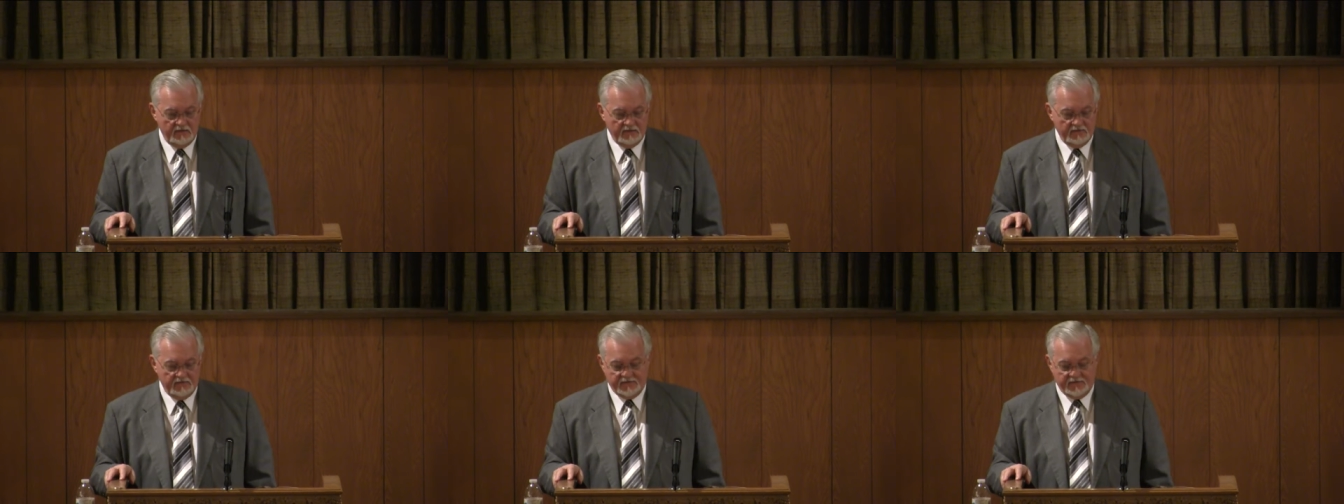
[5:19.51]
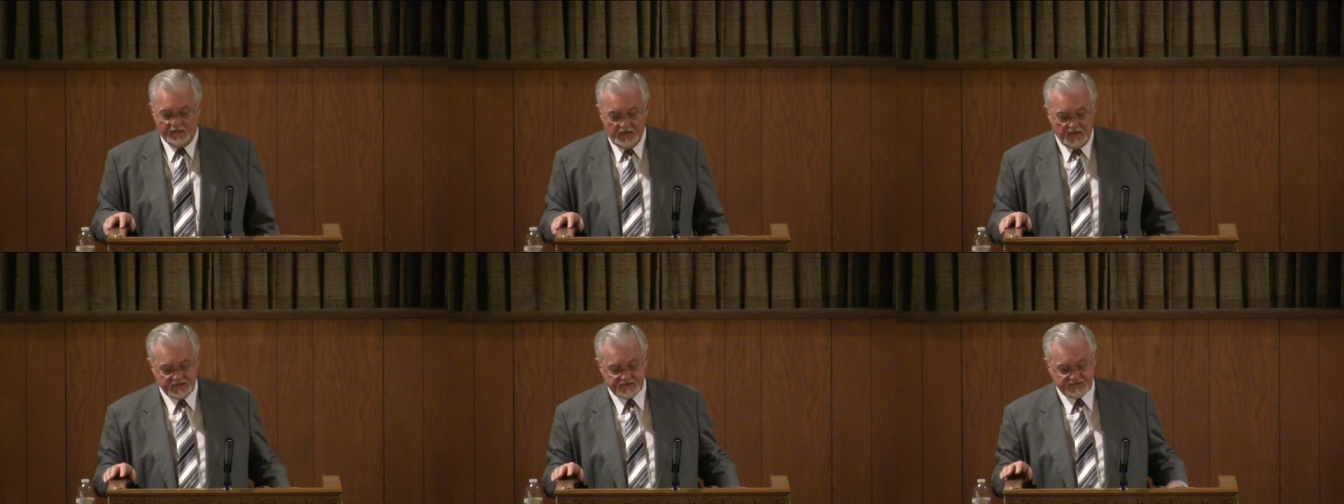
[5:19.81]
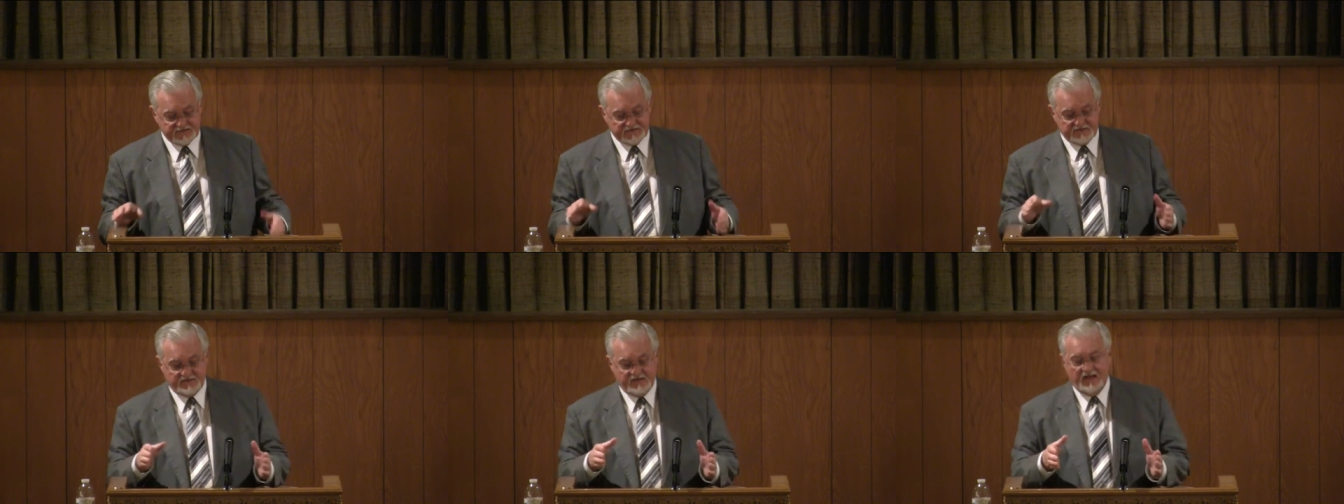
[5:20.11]

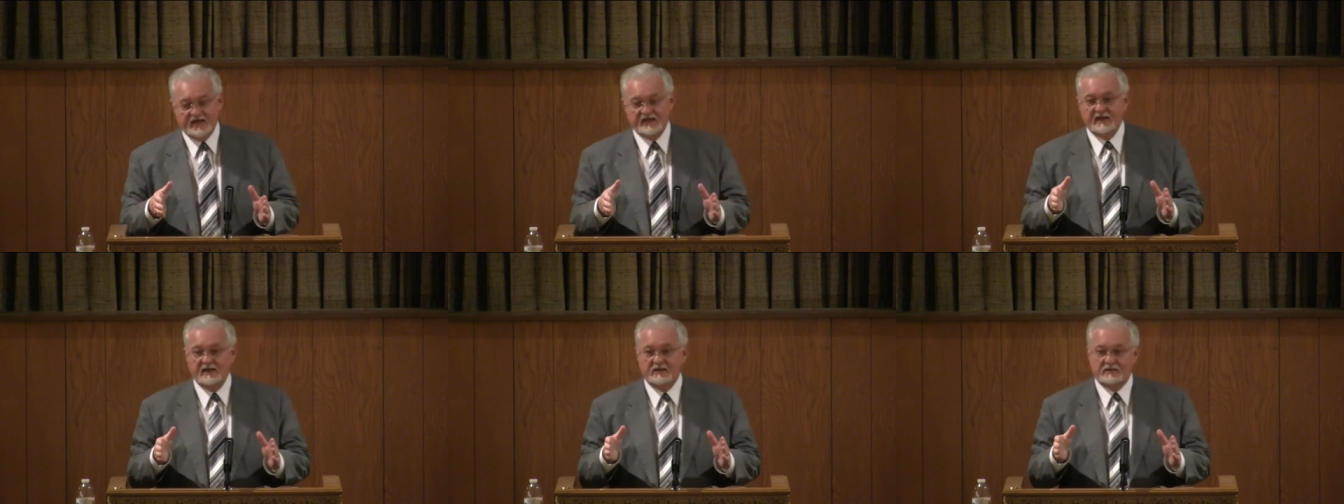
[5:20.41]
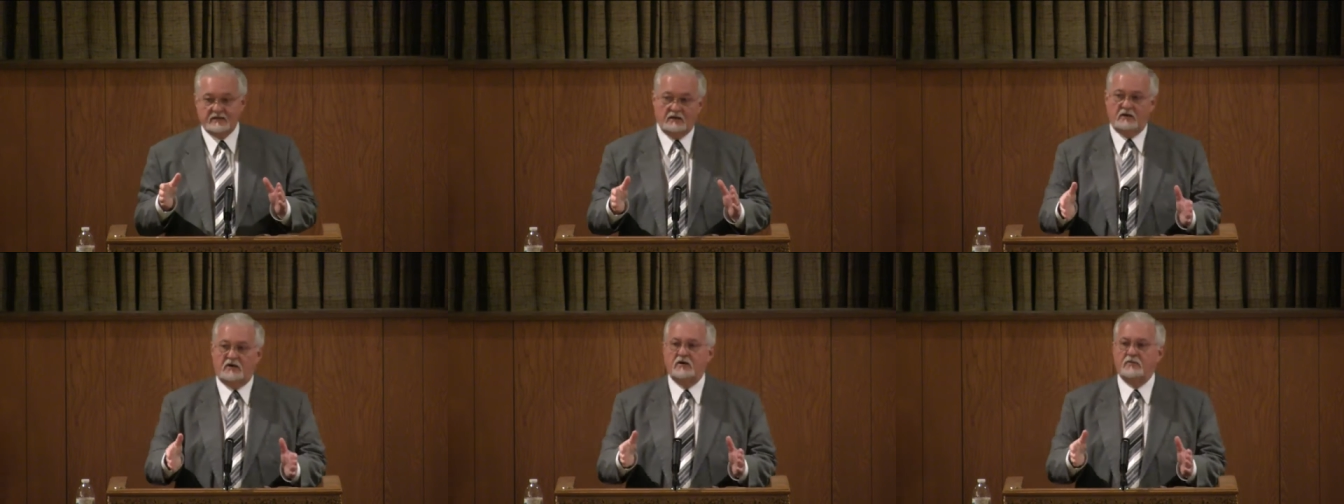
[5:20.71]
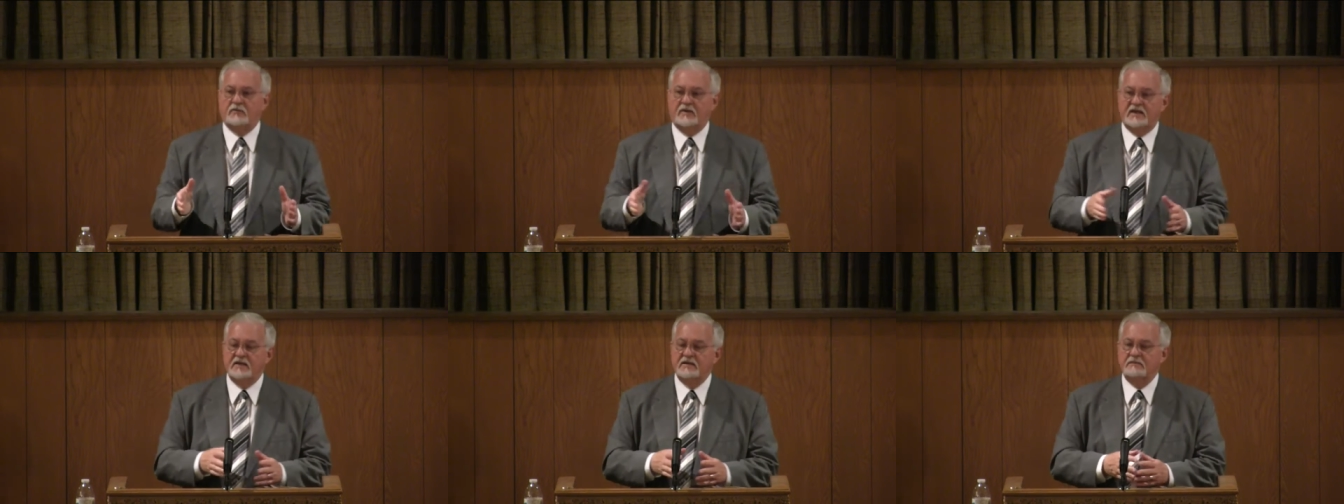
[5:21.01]
Thus, they
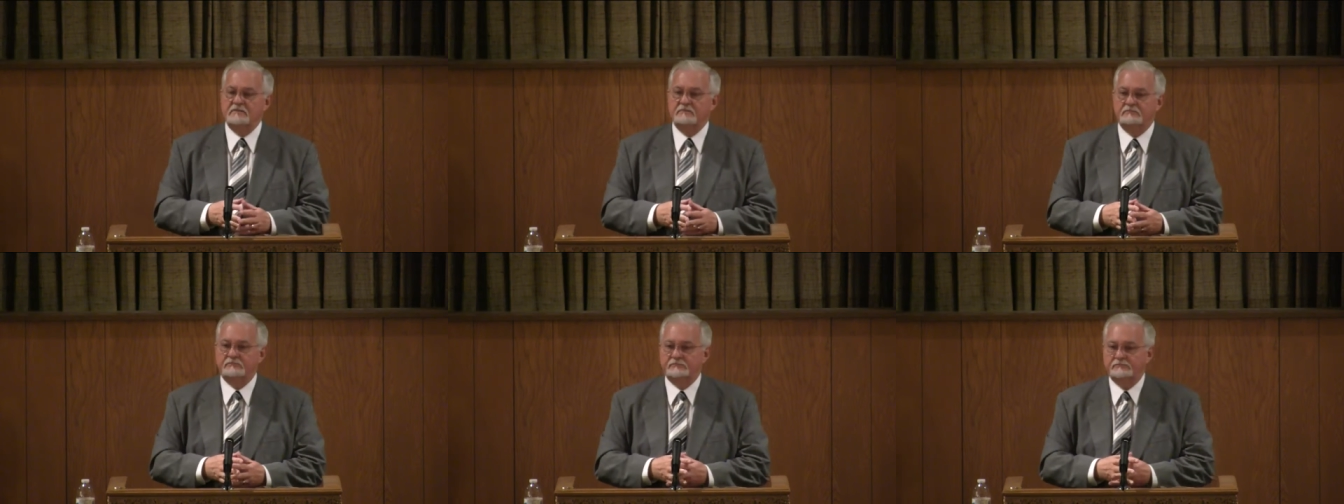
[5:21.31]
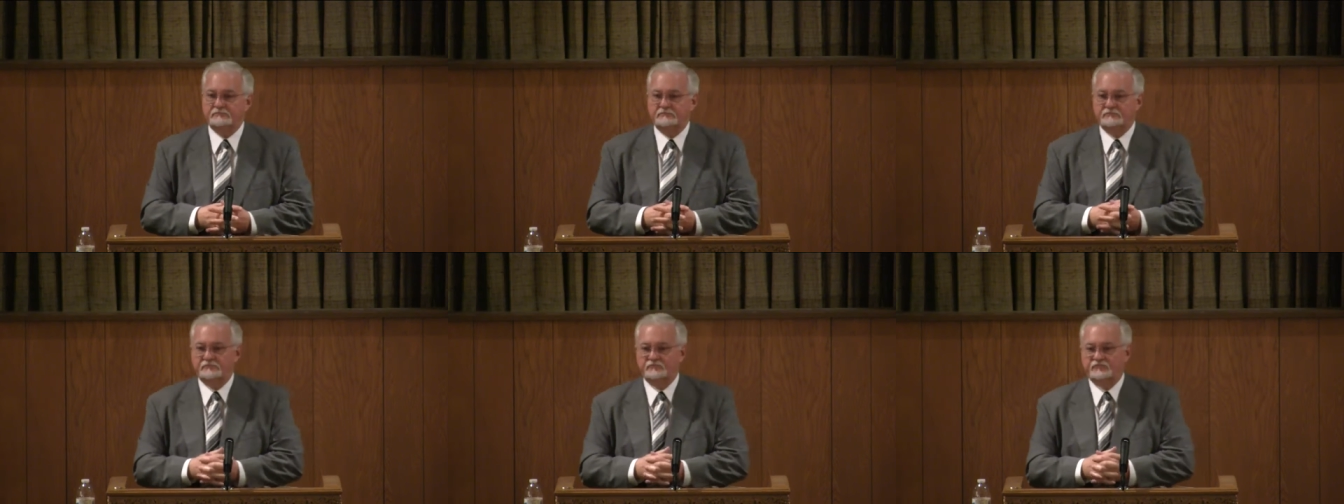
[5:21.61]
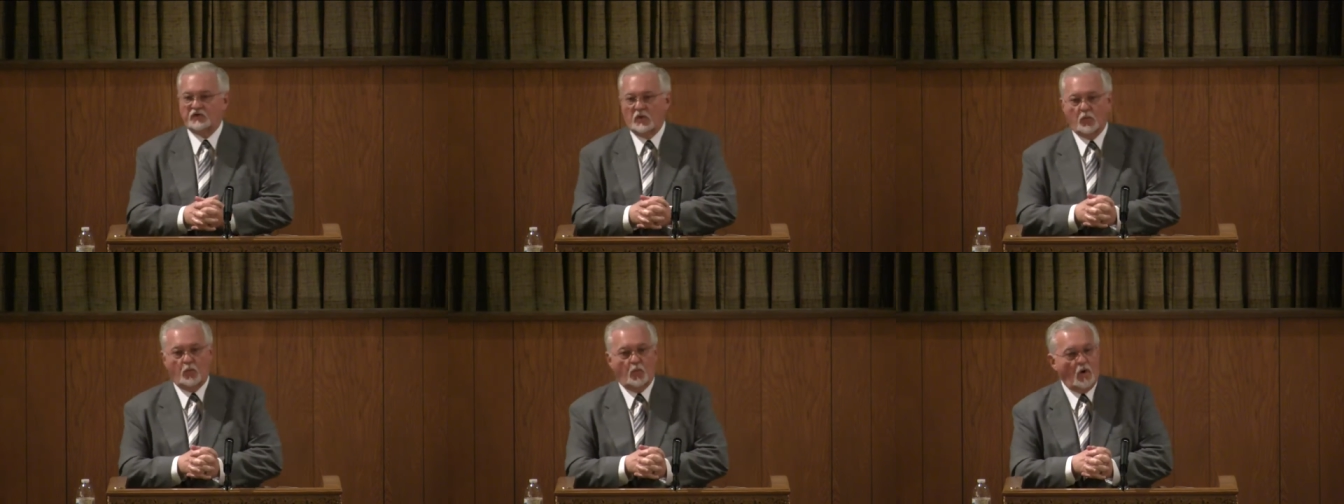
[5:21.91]
determine
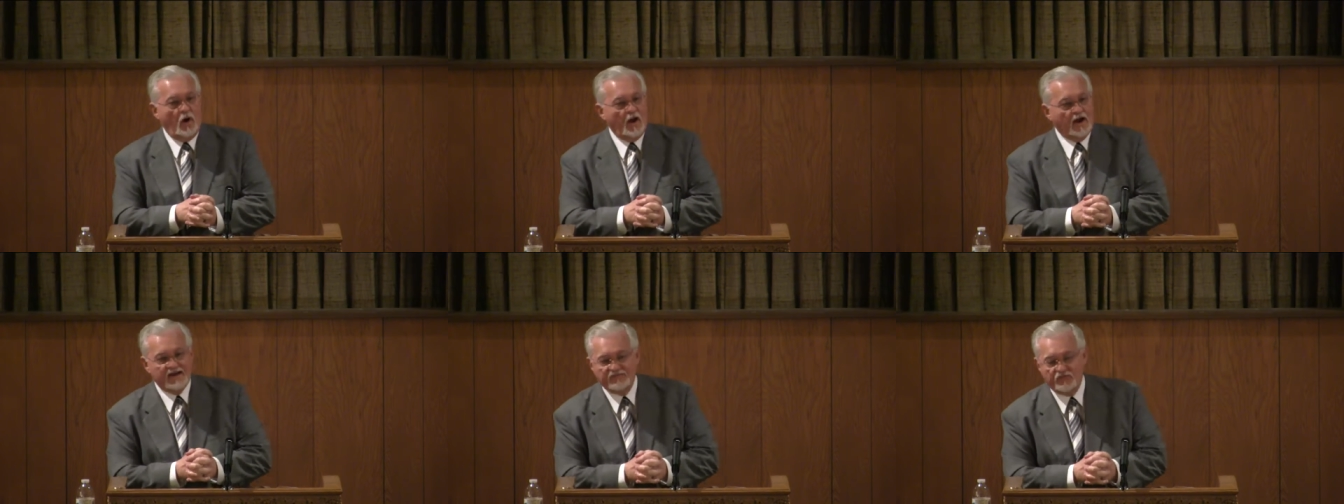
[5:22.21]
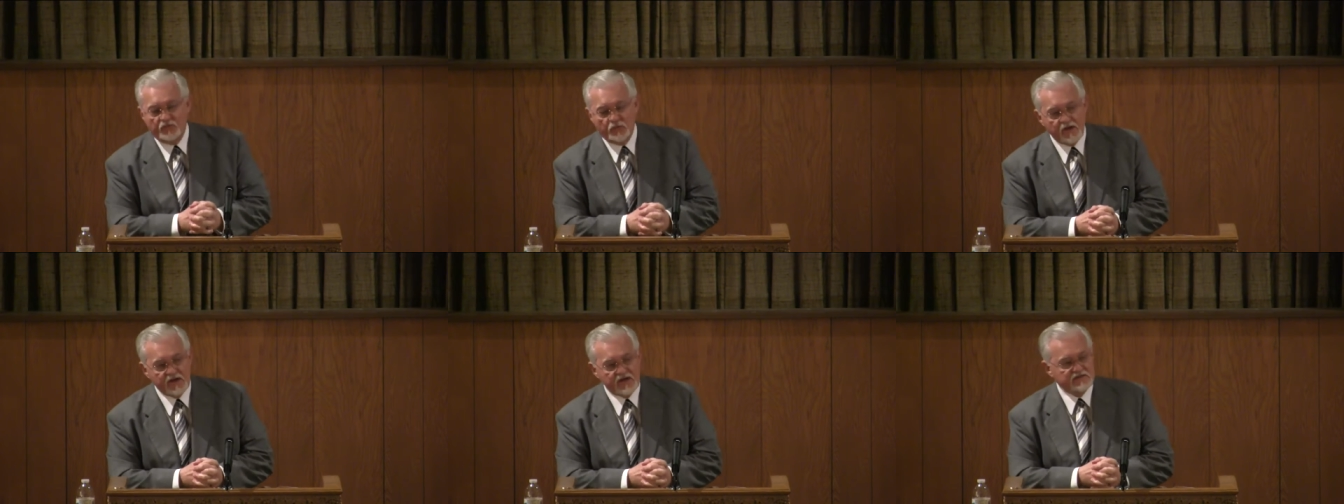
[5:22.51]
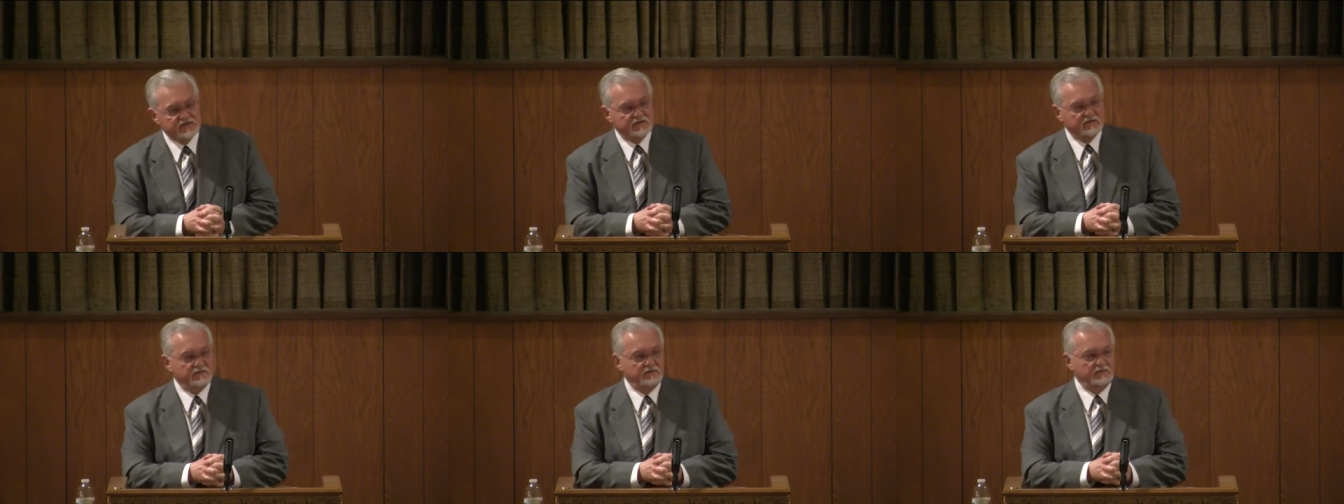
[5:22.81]
for whatever
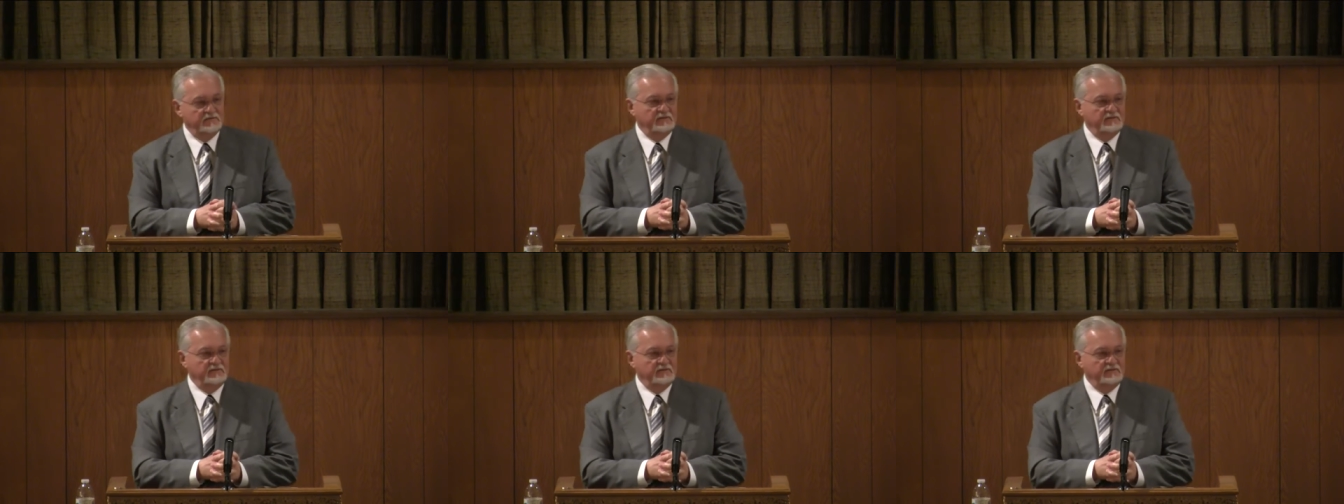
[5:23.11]
reason,